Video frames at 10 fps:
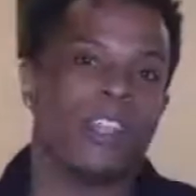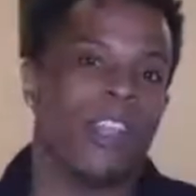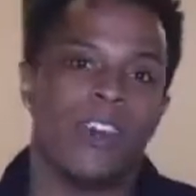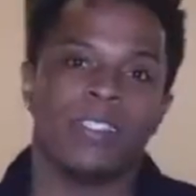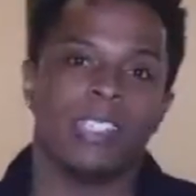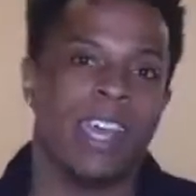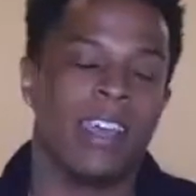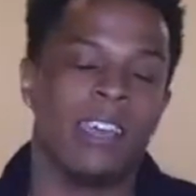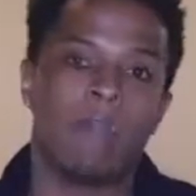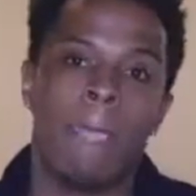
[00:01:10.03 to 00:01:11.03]
long
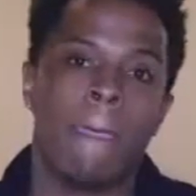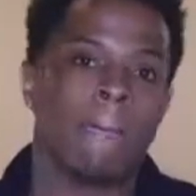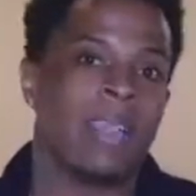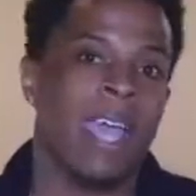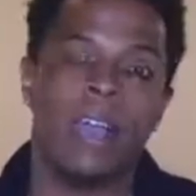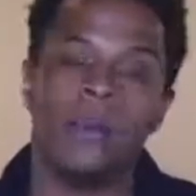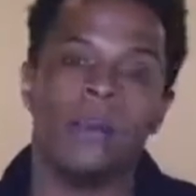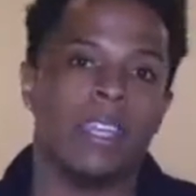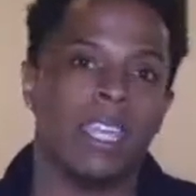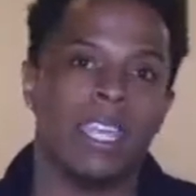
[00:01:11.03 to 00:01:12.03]
time, I
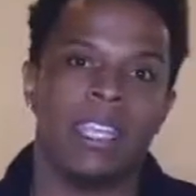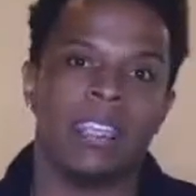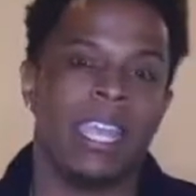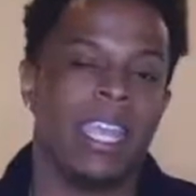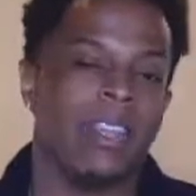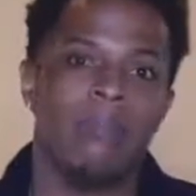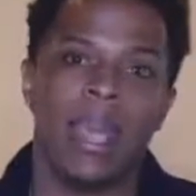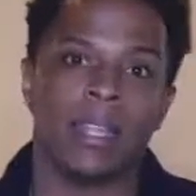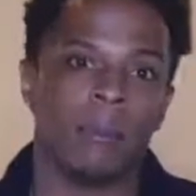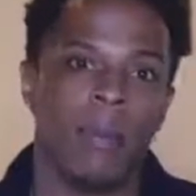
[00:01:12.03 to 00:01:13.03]
wouldn't eat
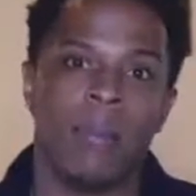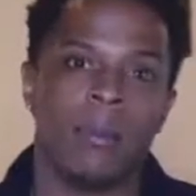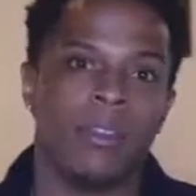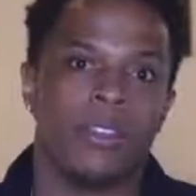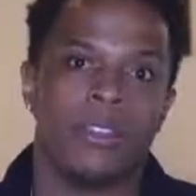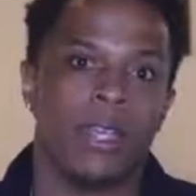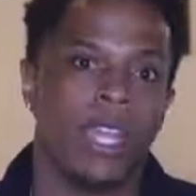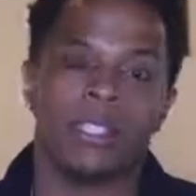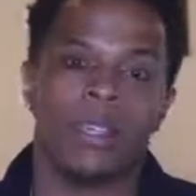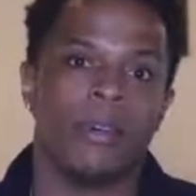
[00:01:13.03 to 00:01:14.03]
anybody's barbecue
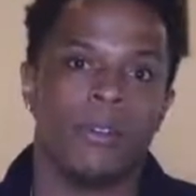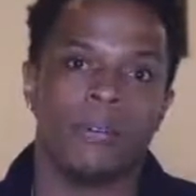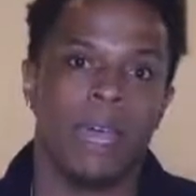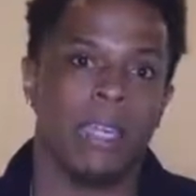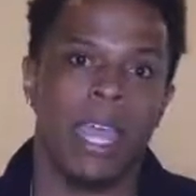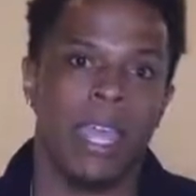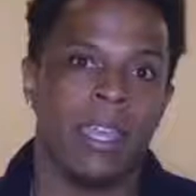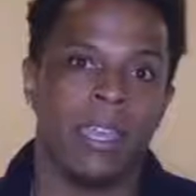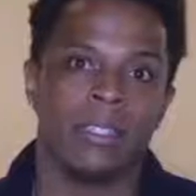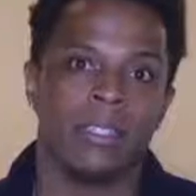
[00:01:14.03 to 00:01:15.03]
except for my
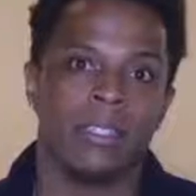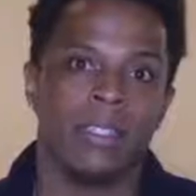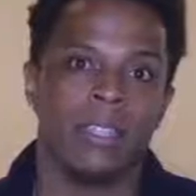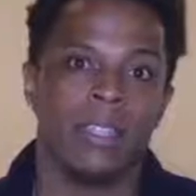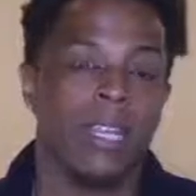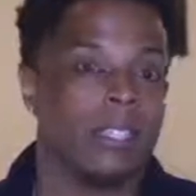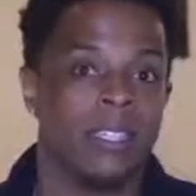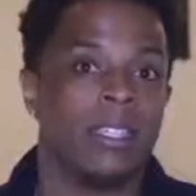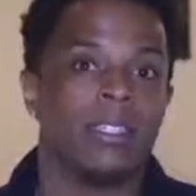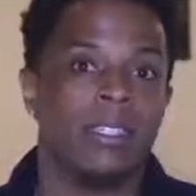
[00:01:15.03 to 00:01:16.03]
dad's. And to
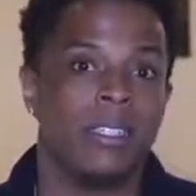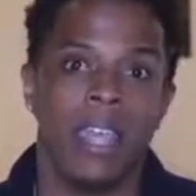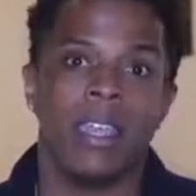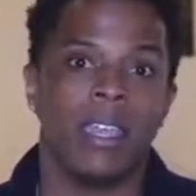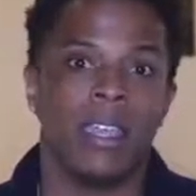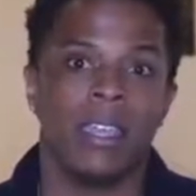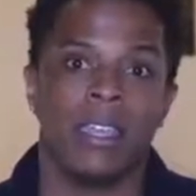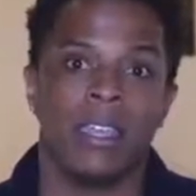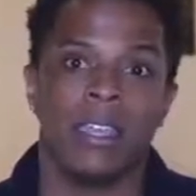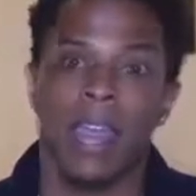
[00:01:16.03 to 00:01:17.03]
this day,
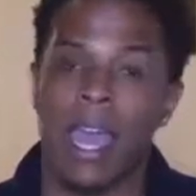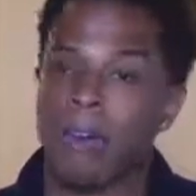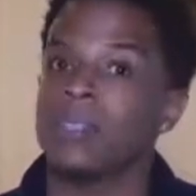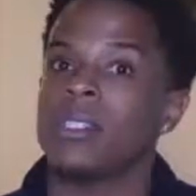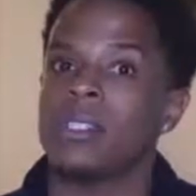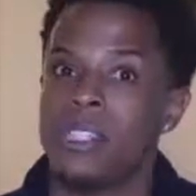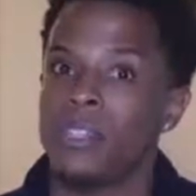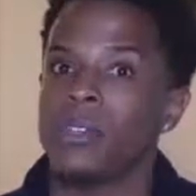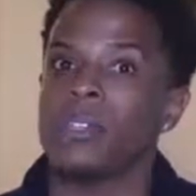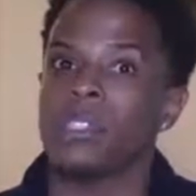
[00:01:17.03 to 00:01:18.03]
I'm
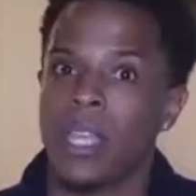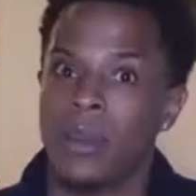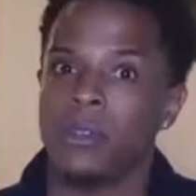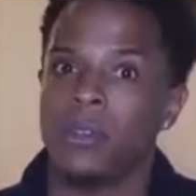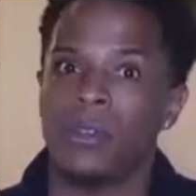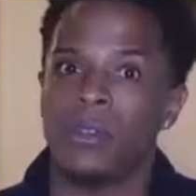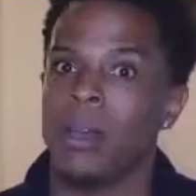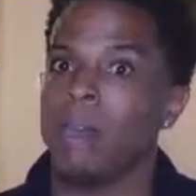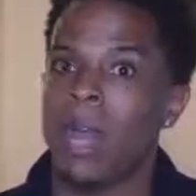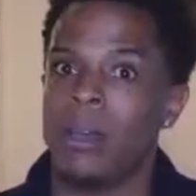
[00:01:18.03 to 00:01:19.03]
still skeptical
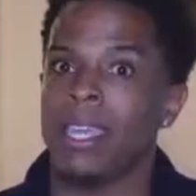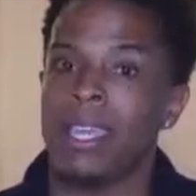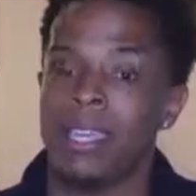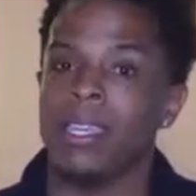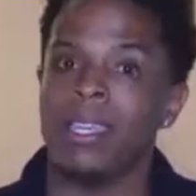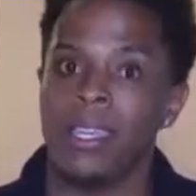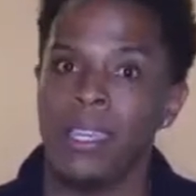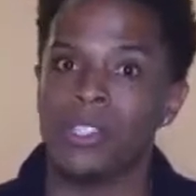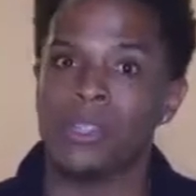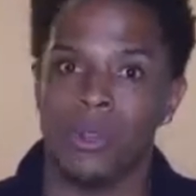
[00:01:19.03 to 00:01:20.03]
about eating
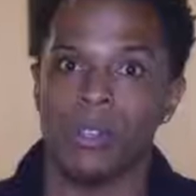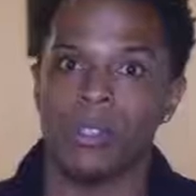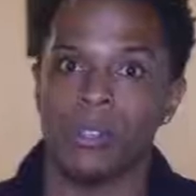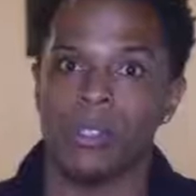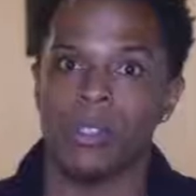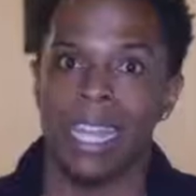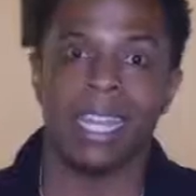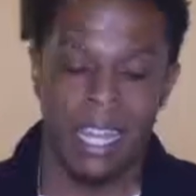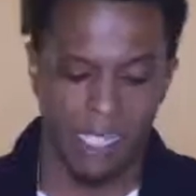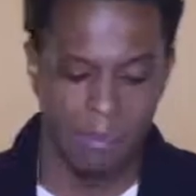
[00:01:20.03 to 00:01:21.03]
yeast rolls
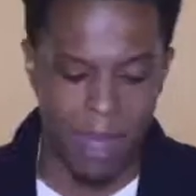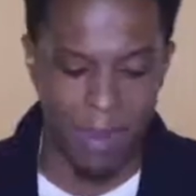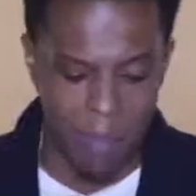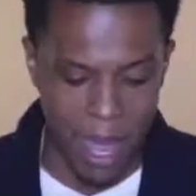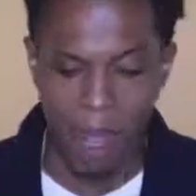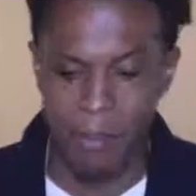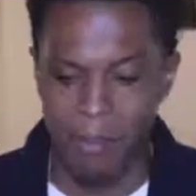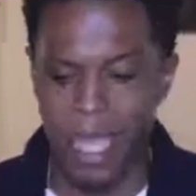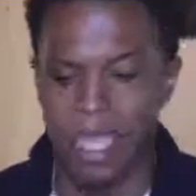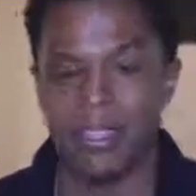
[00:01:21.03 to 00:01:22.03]
unless my mom
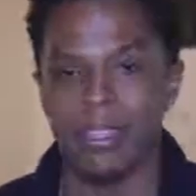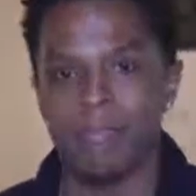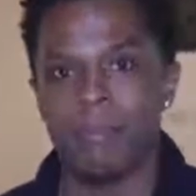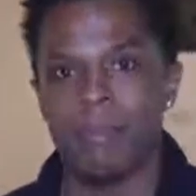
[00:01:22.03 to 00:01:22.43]
made them.